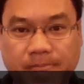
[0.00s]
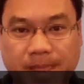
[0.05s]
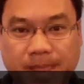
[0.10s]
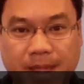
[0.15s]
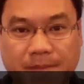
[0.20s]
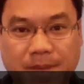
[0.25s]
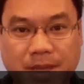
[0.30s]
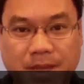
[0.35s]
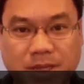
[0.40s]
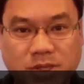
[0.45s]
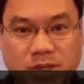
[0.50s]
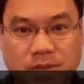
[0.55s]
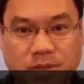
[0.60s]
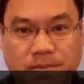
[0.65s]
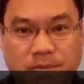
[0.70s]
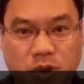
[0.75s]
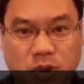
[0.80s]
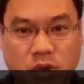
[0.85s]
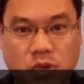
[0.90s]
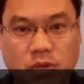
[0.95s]
and basically
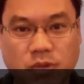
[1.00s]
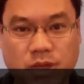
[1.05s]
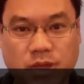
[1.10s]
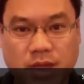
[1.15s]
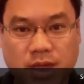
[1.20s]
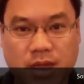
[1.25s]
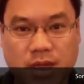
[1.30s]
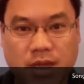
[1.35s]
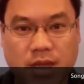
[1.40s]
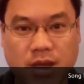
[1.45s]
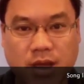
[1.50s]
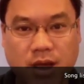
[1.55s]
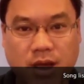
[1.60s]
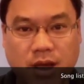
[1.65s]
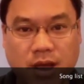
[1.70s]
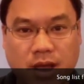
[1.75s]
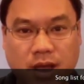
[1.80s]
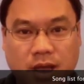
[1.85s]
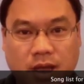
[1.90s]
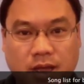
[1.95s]
both
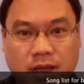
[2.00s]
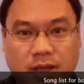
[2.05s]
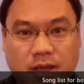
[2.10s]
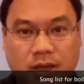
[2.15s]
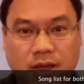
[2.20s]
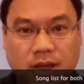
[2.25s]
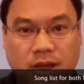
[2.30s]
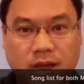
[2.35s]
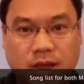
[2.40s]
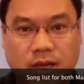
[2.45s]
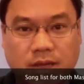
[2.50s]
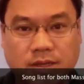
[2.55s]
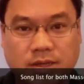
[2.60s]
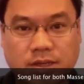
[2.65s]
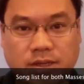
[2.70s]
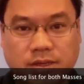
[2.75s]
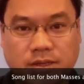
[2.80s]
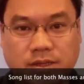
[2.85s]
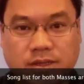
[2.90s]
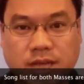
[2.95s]
uh, uh,
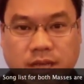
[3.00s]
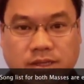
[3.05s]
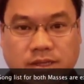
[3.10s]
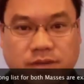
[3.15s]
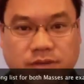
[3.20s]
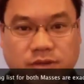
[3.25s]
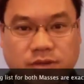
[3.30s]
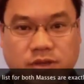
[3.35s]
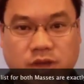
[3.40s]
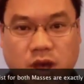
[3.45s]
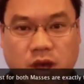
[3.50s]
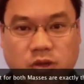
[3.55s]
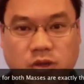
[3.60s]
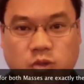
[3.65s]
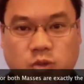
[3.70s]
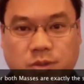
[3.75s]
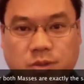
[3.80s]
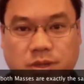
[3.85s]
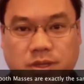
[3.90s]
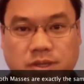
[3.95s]
sets of songs
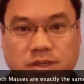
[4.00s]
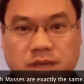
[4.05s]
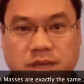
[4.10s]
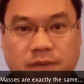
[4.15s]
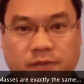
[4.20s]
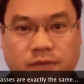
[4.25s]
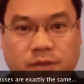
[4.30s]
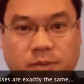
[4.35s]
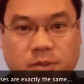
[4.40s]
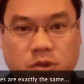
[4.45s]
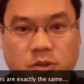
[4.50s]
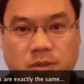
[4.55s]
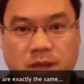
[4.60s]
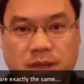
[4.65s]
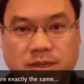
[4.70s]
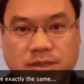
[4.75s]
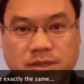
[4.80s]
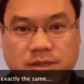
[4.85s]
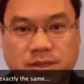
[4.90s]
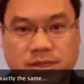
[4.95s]
will be the same for both
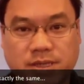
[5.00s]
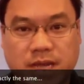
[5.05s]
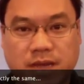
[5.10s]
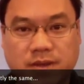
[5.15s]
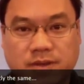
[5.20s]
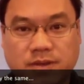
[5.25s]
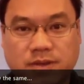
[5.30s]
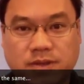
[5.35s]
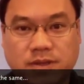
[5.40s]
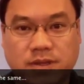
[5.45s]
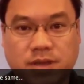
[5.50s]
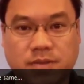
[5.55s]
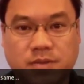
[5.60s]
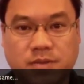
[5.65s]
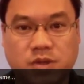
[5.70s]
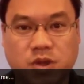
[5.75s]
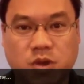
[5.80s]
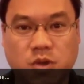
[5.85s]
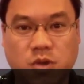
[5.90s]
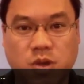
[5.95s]
masses, exactly the same.
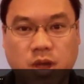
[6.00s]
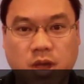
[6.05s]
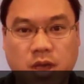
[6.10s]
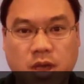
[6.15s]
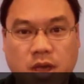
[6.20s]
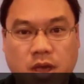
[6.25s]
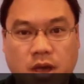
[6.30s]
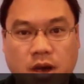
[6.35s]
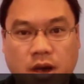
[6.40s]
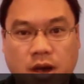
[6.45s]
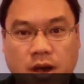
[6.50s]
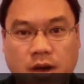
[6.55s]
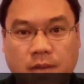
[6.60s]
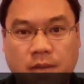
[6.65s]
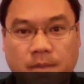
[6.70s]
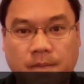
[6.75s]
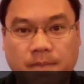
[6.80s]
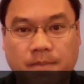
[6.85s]
So um,